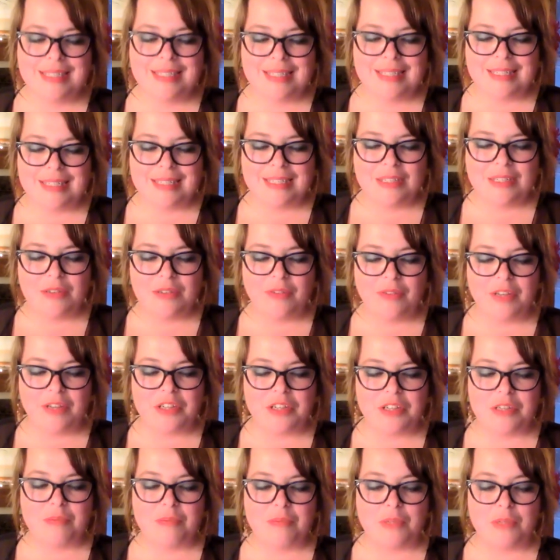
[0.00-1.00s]
as
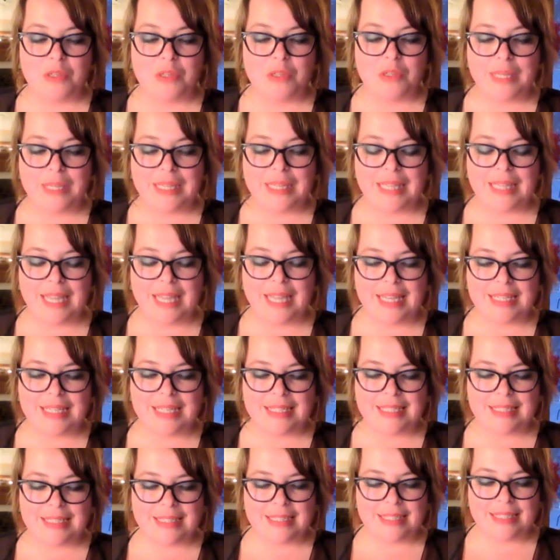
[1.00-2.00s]
intervention between land
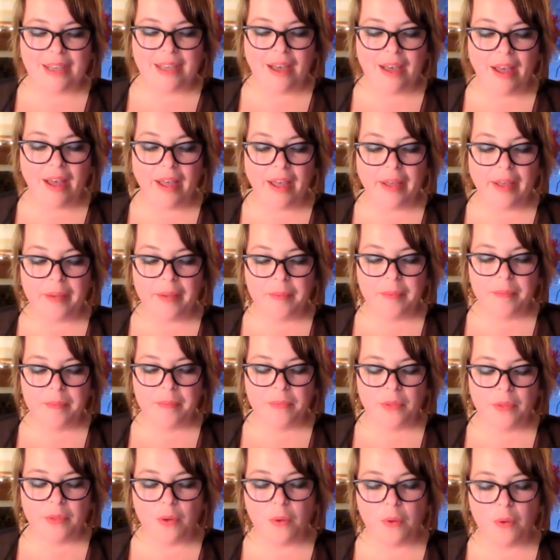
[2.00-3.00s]
and sky,
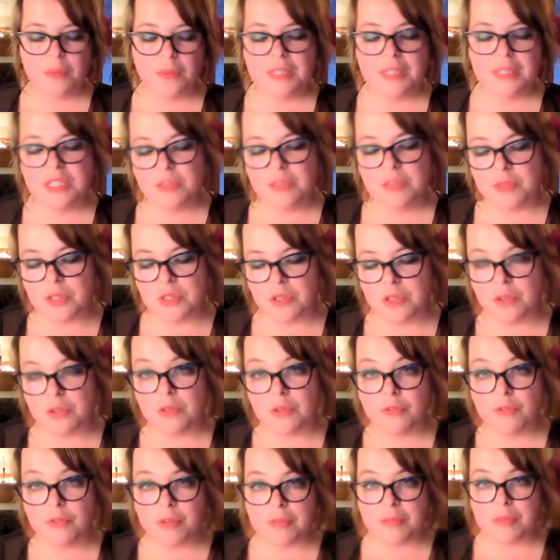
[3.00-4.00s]
only to
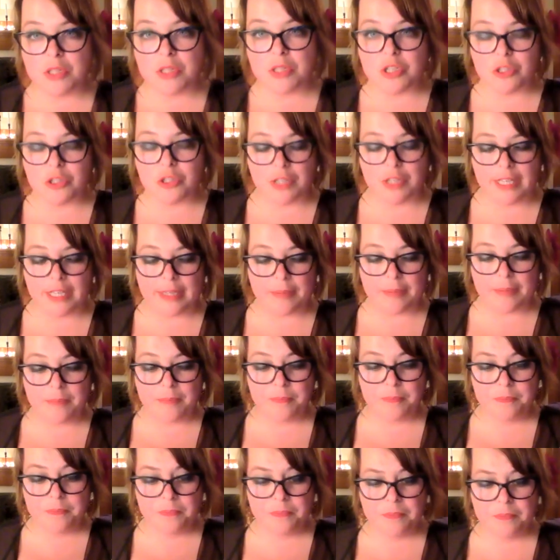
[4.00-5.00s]
return from a journey
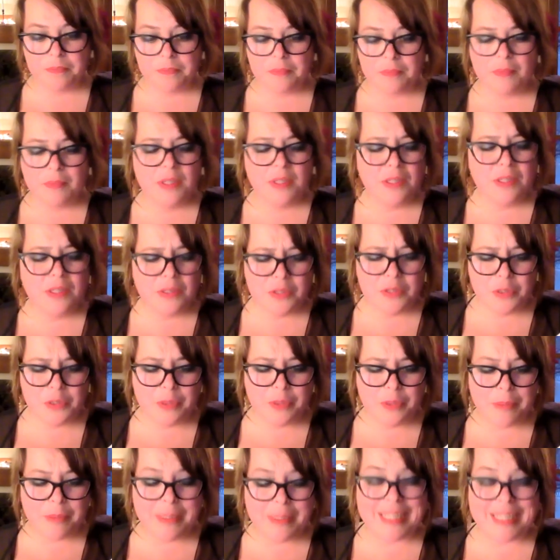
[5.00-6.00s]
to
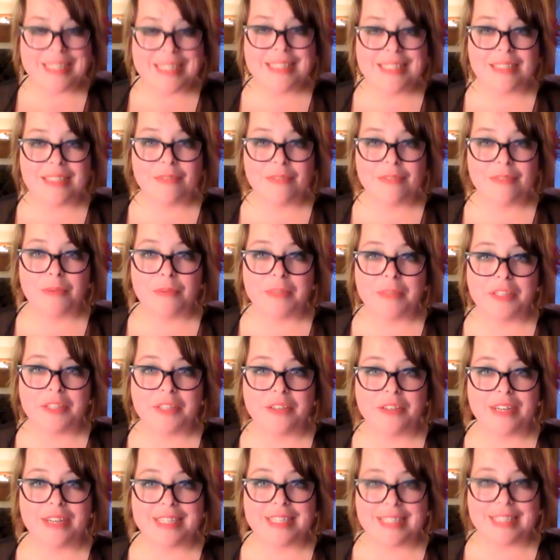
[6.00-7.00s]
a place of
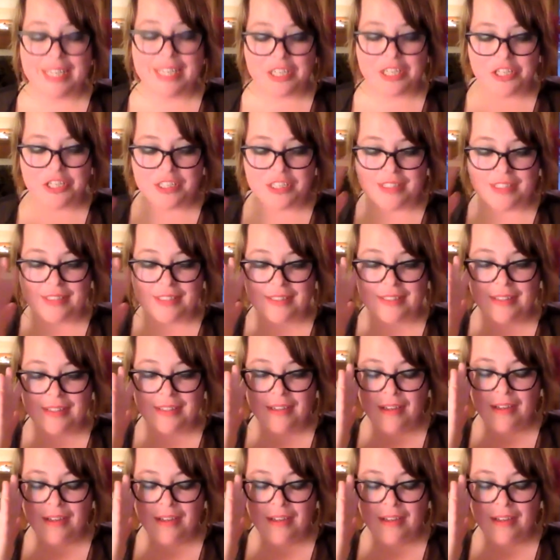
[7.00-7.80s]
familiarization.